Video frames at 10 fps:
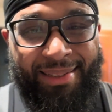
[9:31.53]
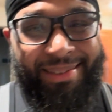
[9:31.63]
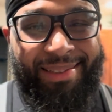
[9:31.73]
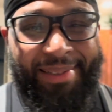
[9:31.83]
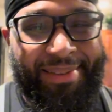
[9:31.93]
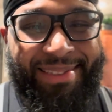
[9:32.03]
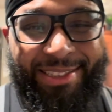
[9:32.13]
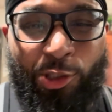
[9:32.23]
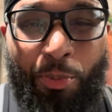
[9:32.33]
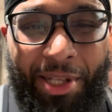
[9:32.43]
You know, it's
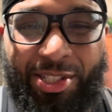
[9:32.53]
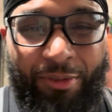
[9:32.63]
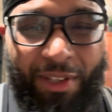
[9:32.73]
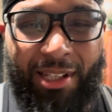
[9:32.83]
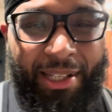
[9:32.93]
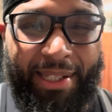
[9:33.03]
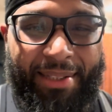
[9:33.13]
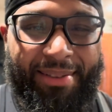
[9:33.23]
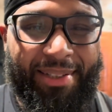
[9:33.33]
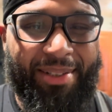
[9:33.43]
just too much stuff to clean.
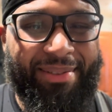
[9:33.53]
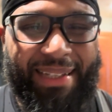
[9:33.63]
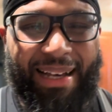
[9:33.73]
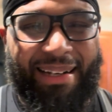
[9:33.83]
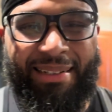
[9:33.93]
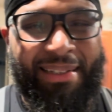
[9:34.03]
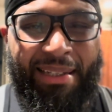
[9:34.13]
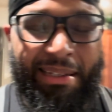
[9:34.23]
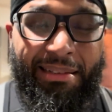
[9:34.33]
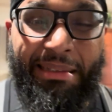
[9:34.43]
You know, you got to
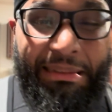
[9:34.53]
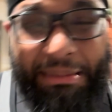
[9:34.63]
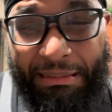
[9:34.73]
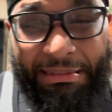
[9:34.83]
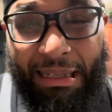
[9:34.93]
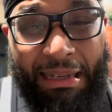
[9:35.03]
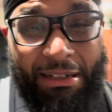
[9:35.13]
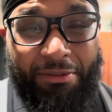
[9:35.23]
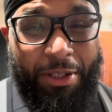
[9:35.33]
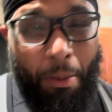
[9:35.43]
clean the inside
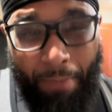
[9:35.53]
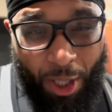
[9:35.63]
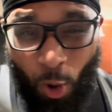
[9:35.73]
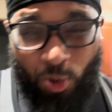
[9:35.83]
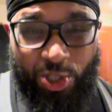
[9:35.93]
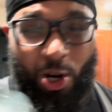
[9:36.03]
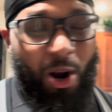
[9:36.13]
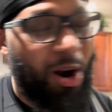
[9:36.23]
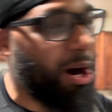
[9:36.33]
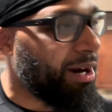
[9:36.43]
of it, a big old
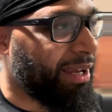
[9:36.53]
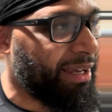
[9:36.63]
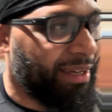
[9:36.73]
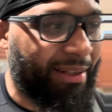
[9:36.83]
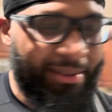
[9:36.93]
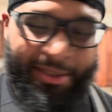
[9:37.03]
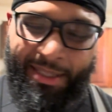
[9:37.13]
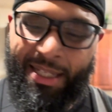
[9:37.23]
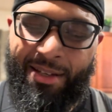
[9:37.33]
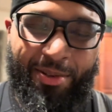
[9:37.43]
jar, and
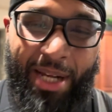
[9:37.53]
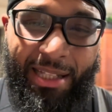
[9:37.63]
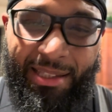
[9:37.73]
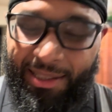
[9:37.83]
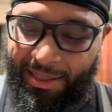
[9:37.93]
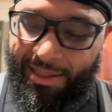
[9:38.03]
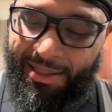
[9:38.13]
you got the